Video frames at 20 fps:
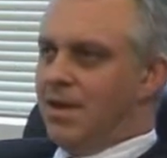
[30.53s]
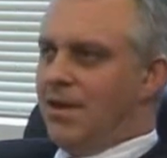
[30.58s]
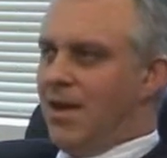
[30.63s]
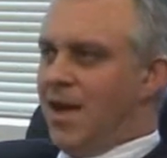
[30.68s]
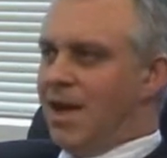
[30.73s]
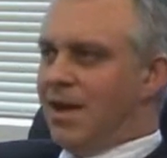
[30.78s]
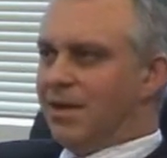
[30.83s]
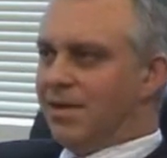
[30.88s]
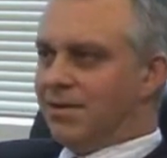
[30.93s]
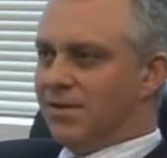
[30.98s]
I
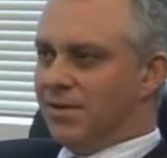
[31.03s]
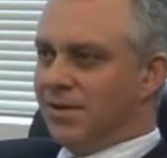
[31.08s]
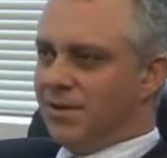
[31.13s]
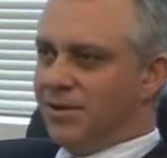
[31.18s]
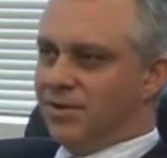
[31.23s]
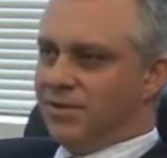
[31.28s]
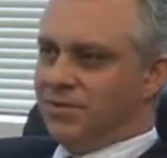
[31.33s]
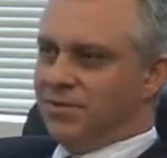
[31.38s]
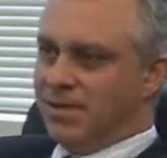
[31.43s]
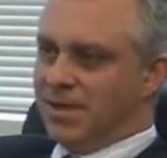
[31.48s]
had a
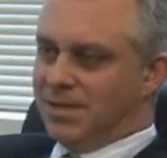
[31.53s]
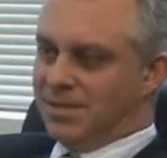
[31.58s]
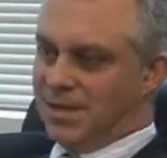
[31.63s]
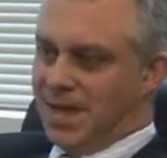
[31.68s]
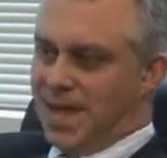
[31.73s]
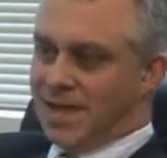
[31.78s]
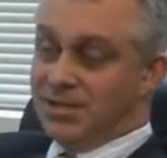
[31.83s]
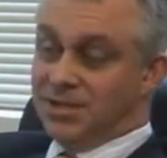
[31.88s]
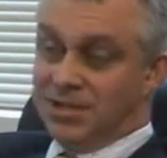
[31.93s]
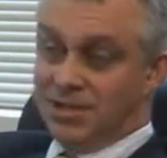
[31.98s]
client who was
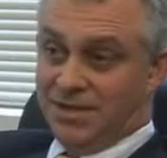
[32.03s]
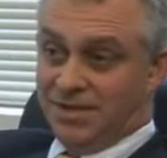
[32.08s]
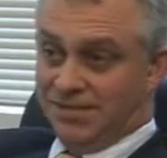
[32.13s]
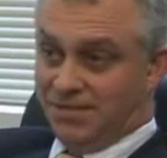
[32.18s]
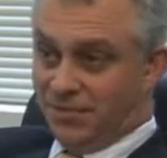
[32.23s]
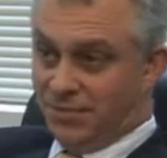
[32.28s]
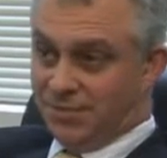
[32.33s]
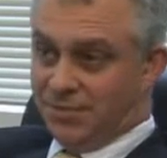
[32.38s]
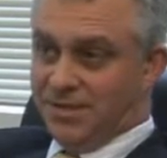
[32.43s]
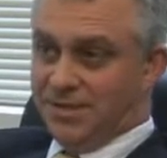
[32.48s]
basically aged in his
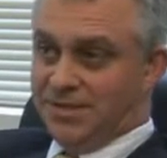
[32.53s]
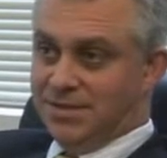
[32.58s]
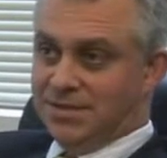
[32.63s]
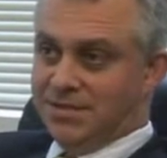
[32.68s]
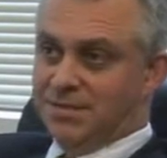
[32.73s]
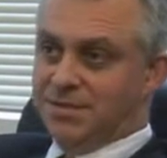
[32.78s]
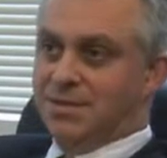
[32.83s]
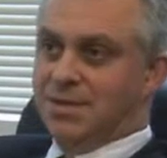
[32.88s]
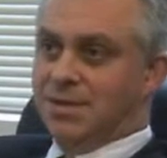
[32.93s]
40s.